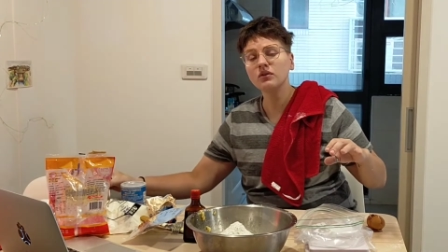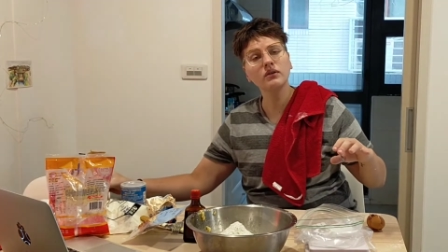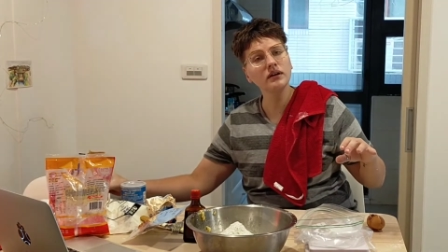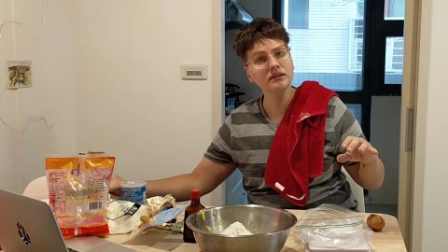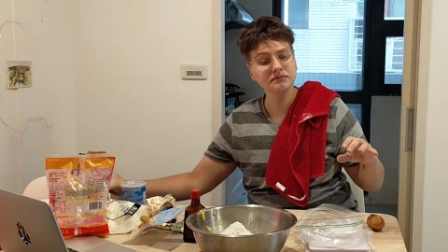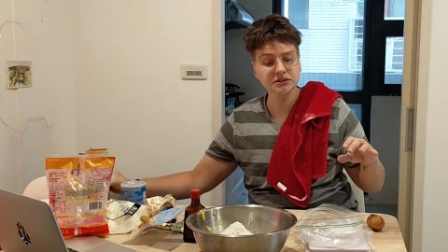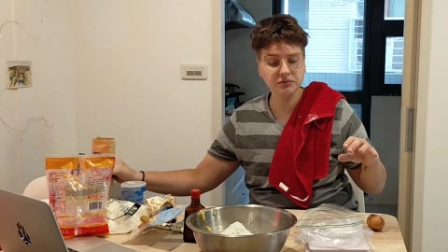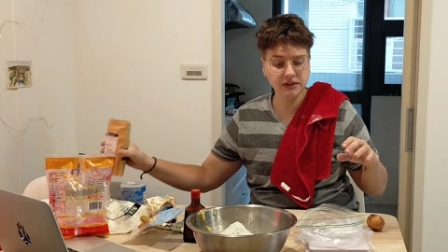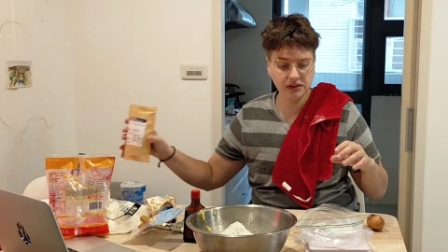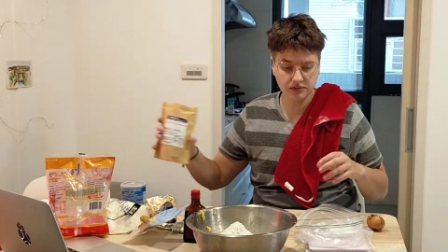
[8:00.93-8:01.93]
Okay, so
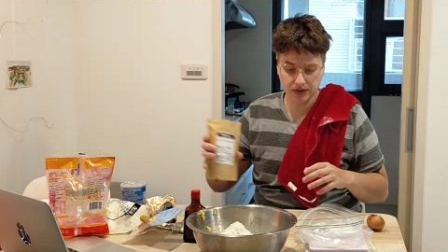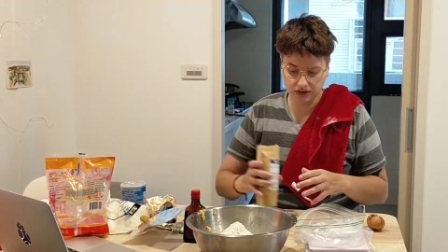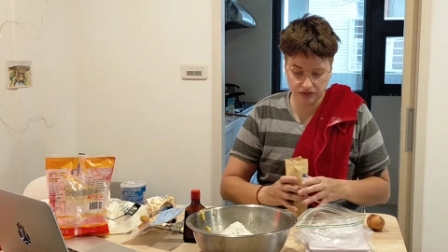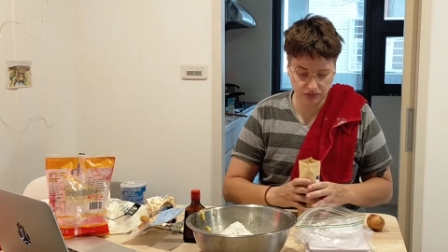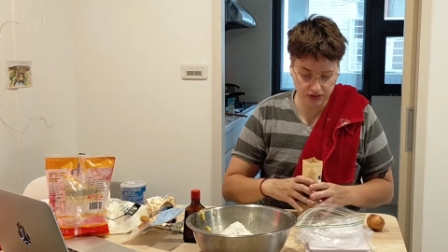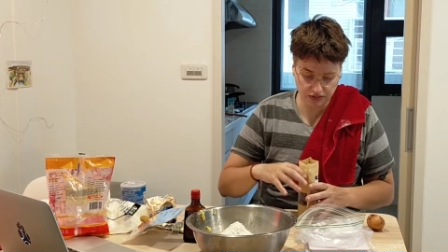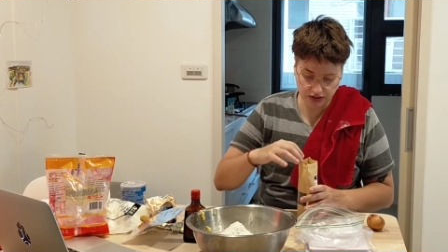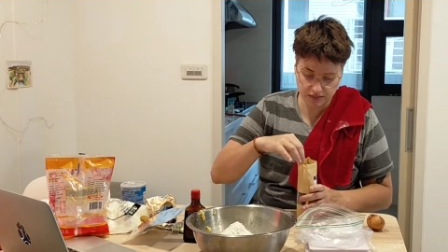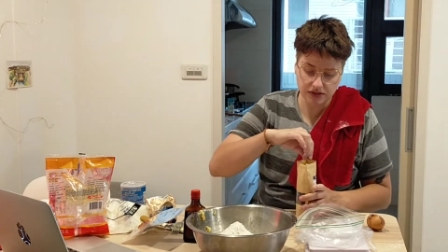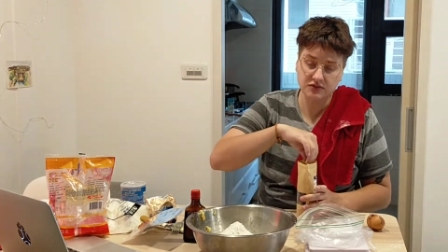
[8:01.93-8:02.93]
we need 320
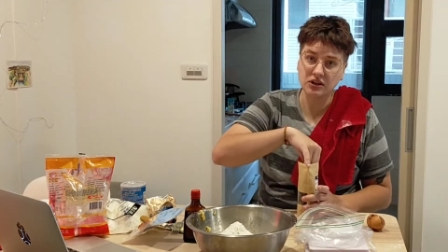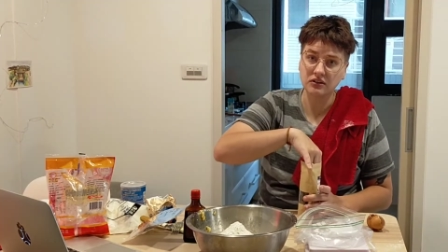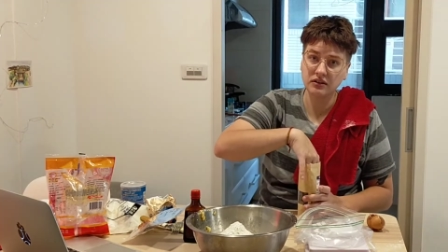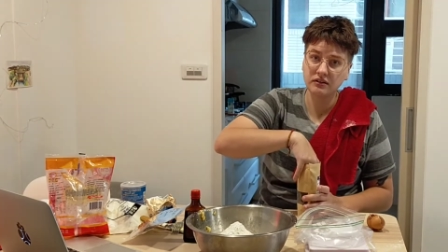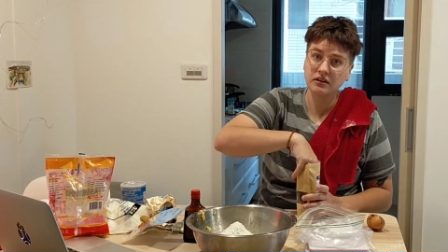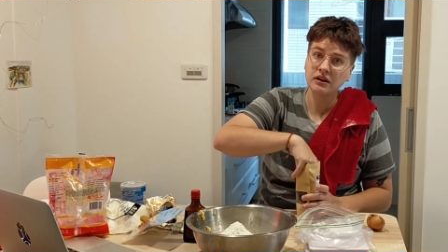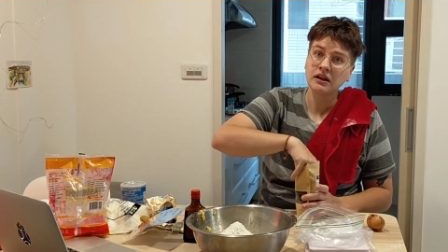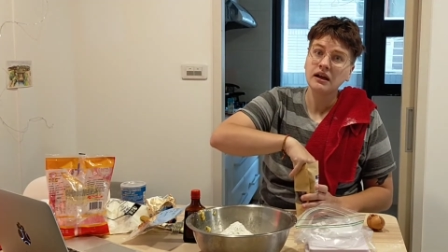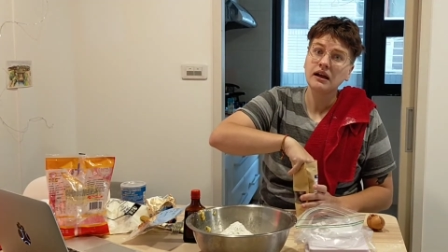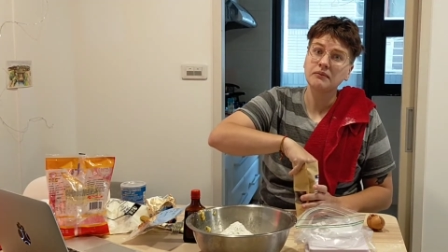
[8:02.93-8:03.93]
grams of chocolate.
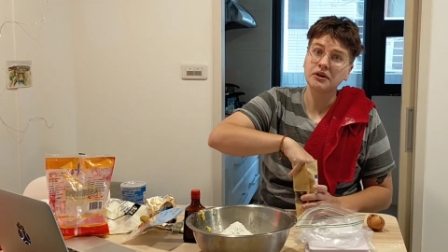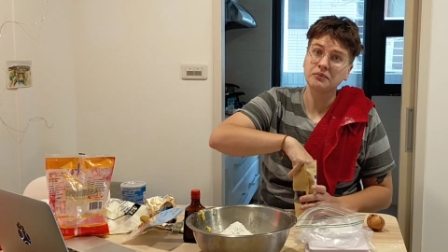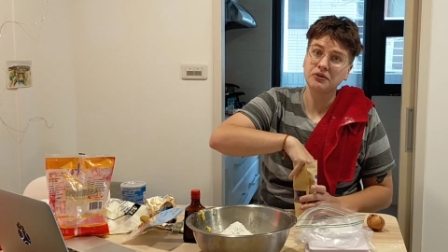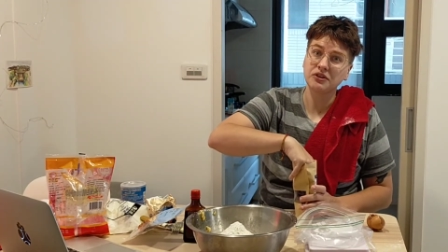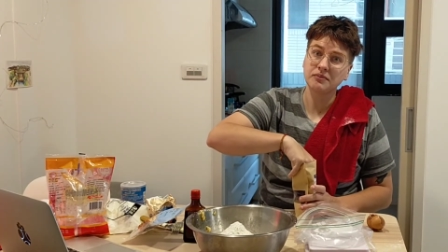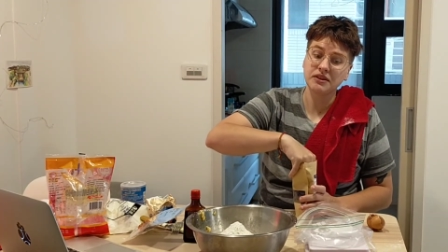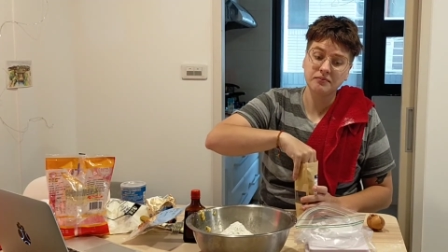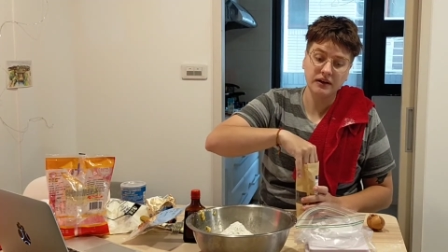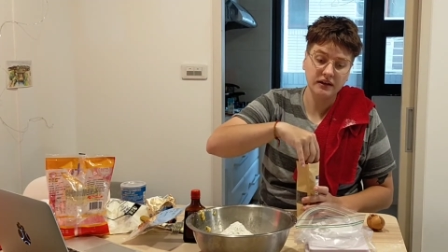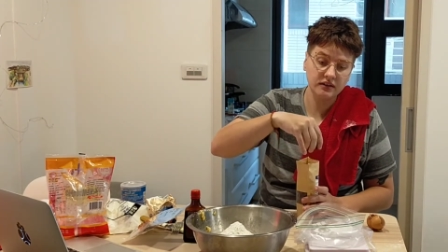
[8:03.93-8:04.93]
I'm going to put them in
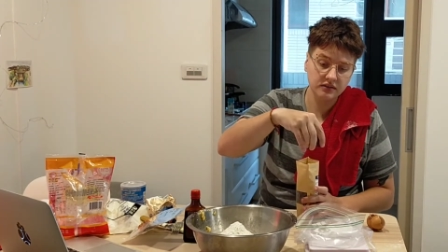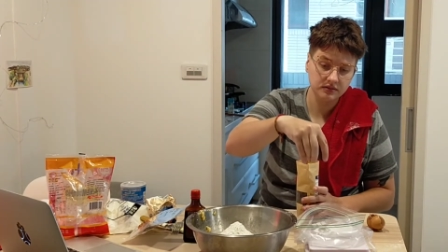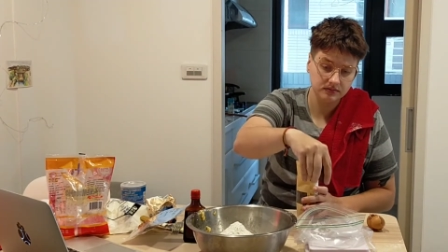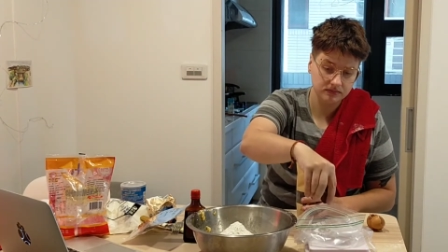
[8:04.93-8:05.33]
the bag.